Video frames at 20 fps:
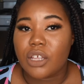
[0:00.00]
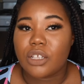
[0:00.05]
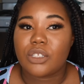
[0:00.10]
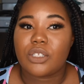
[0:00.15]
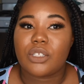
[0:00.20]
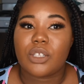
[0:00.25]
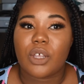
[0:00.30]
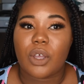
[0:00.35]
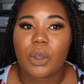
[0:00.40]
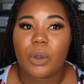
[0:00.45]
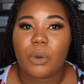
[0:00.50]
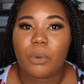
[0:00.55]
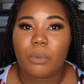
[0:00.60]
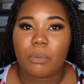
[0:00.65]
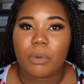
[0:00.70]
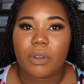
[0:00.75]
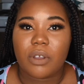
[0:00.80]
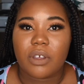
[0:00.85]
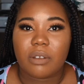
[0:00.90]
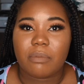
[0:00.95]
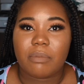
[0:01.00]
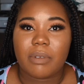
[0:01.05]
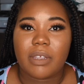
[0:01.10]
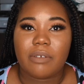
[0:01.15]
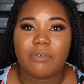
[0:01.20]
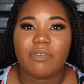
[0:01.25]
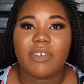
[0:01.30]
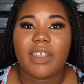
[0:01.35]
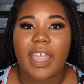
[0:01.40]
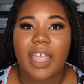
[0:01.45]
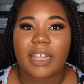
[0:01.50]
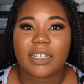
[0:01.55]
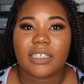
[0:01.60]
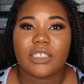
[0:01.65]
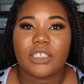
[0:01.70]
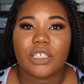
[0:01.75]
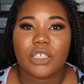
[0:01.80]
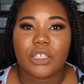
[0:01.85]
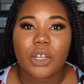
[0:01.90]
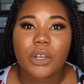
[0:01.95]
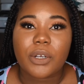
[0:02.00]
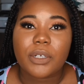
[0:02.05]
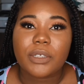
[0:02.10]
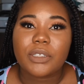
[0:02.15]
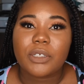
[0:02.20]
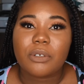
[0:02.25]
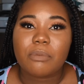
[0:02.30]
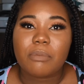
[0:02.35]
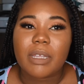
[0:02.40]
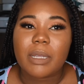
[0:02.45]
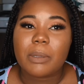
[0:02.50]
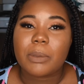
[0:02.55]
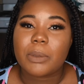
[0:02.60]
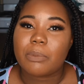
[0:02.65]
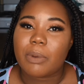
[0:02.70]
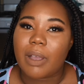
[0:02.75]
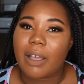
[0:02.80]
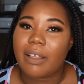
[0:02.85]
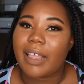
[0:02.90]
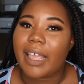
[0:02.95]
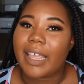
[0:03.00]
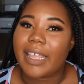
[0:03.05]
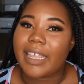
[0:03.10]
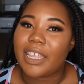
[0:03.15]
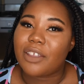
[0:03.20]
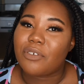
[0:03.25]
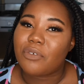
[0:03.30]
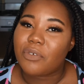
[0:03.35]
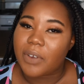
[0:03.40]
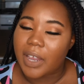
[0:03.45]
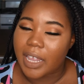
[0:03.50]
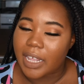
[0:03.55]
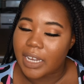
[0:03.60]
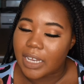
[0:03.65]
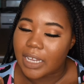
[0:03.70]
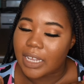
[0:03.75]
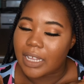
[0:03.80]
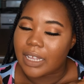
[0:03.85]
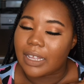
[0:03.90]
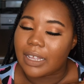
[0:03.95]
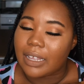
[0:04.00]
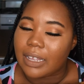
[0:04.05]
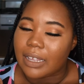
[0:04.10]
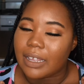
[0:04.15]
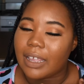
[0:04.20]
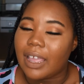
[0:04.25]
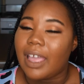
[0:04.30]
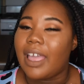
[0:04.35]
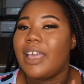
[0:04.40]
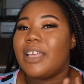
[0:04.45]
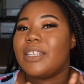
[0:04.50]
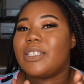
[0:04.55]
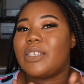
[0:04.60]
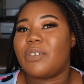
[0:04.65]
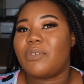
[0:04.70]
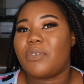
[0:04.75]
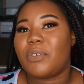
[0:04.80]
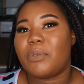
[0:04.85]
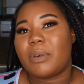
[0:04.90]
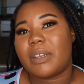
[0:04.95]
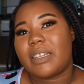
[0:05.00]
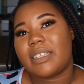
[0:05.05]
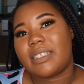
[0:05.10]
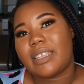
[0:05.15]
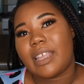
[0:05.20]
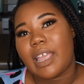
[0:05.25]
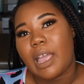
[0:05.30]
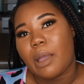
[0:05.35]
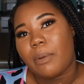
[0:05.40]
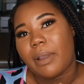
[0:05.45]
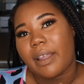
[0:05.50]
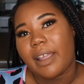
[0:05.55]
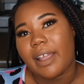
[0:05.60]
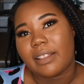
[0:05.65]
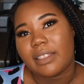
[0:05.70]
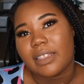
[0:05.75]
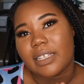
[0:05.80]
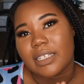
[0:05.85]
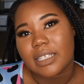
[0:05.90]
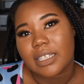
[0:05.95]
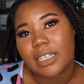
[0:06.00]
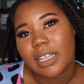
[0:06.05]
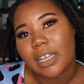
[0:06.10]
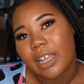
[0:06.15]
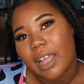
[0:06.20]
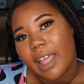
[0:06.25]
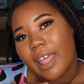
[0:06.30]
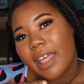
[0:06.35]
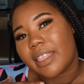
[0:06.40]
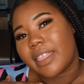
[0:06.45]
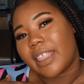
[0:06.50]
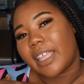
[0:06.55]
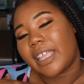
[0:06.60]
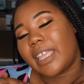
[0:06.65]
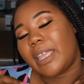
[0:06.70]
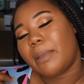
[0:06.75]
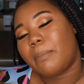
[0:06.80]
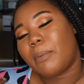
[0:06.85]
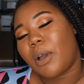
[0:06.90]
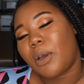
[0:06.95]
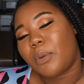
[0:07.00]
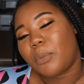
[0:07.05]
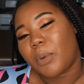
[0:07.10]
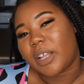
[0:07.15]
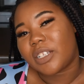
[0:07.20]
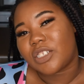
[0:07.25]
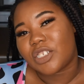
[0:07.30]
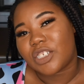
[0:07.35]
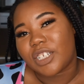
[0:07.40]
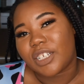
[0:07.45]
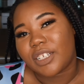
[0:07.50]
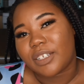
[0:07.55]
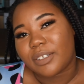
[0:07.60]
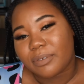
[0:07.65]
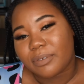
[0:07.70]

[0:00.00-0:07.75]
So we're gonna be reacting to Naruto memes while I get ready. So if you wanna see how I got this look, then keep on watching.